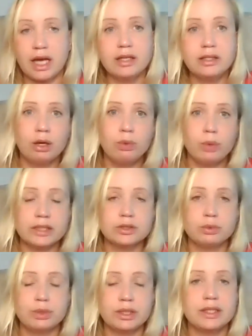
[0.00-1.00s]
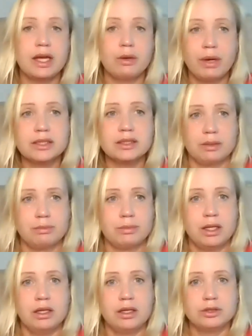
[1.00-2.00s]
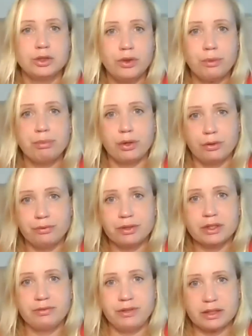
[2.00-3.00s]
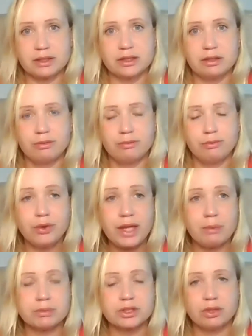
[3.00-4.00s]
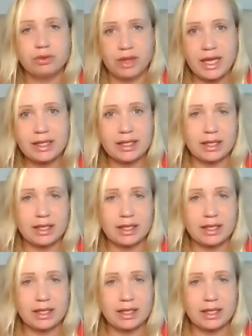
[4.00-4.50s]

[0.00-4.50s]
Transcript: I know where to redirect them to the perfect fit for them so they